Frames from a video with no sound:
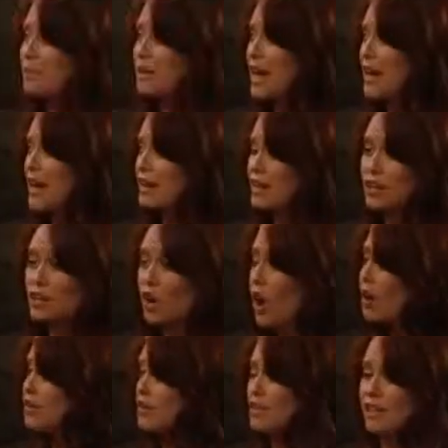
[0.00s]
but I mean, I, I
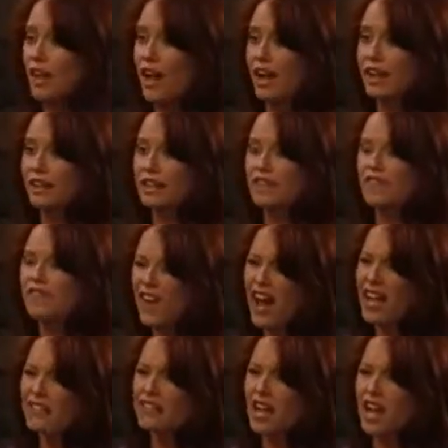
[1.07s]
talked to the guy at least
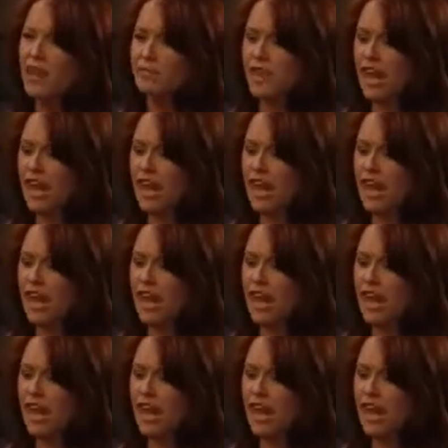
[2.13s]
five times.